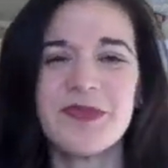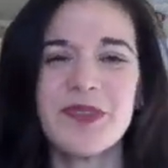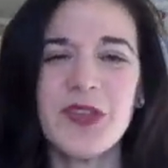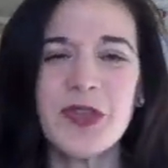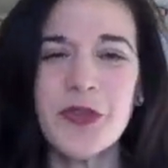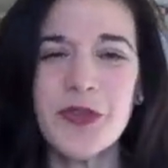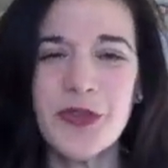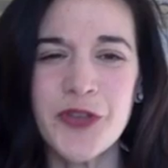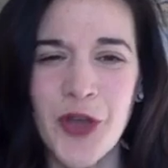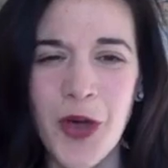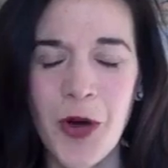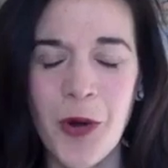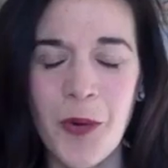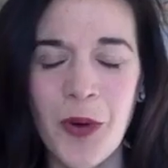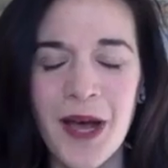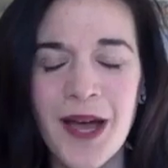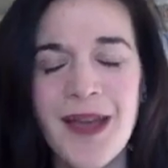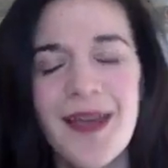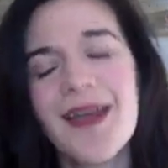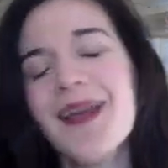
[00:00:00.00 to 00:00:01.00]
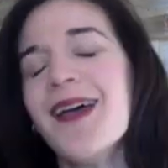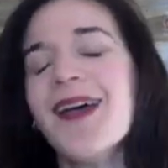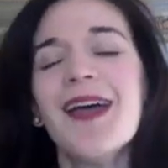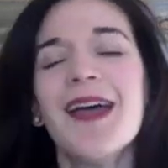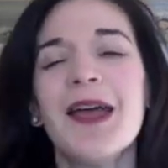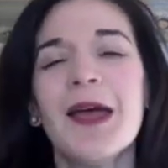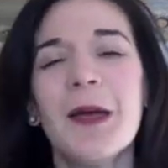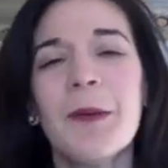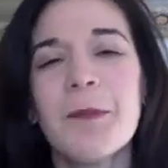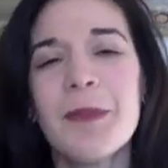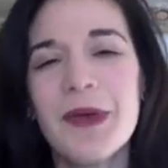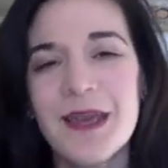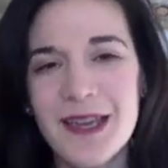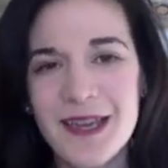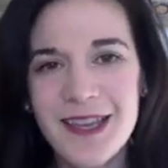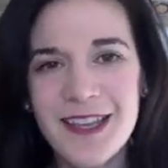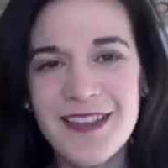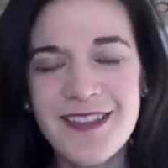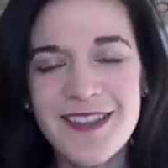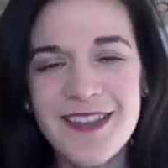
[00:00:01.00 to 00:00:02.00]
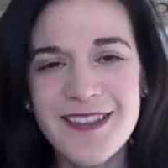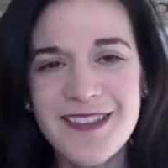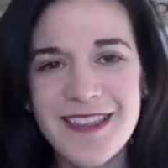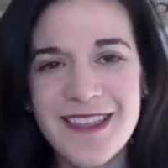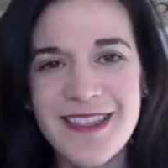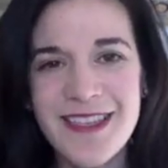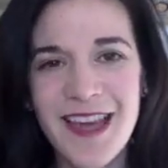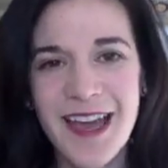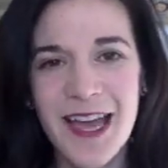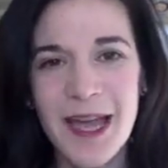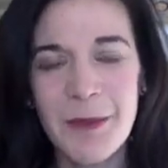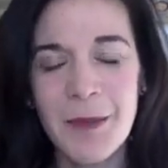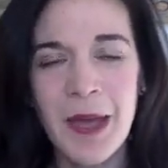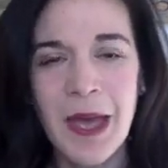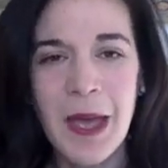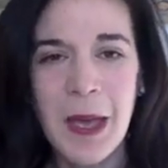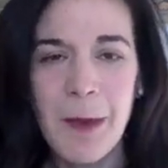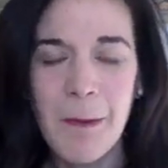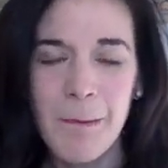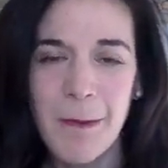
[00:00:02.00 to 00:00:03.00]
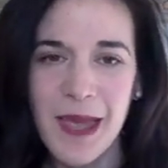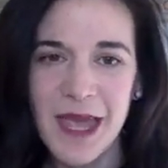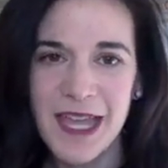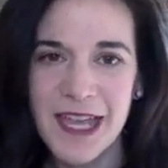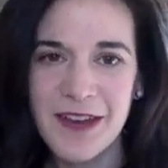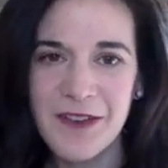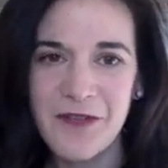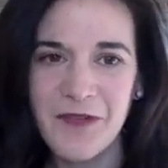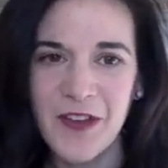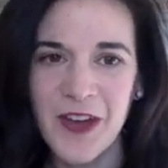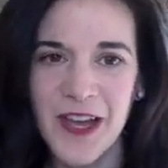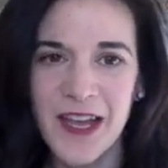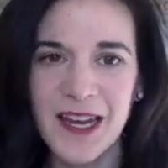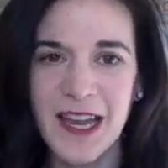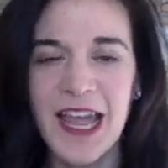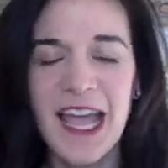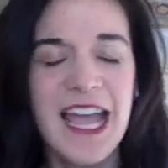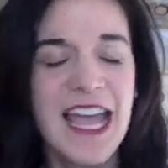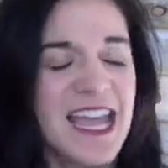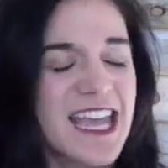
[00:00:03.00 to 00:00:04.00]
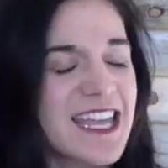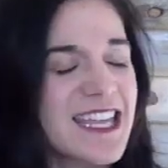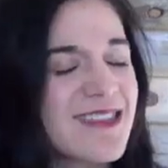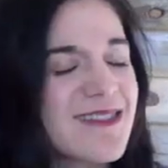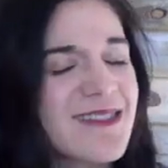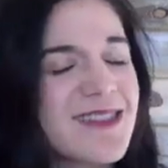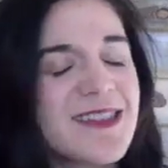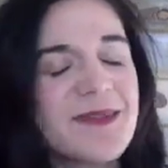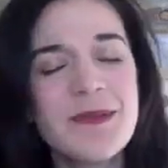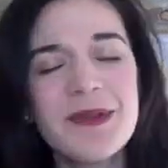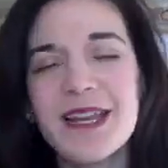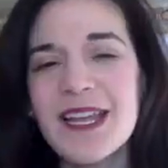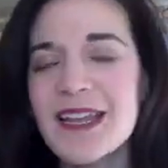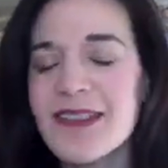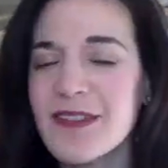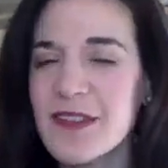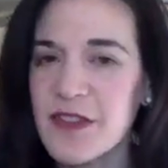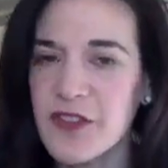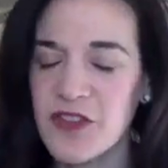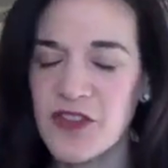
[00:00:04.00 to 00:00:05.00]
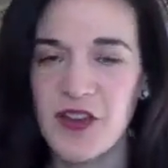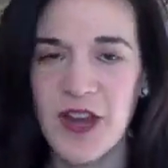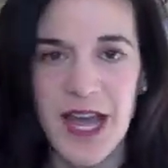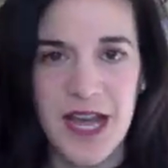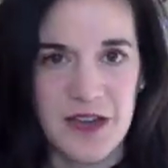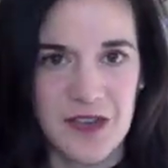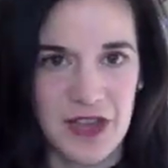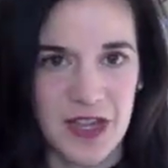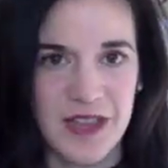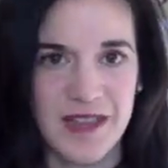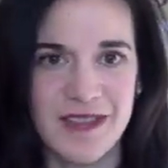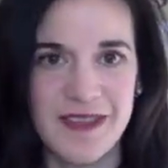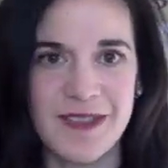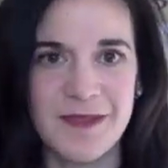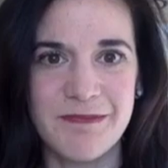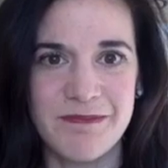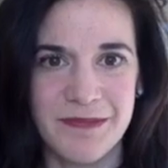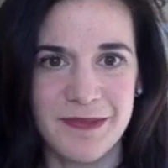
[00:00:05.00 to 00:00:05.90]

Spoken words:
So, pick a consistent time, make it fun, eliminate distractions.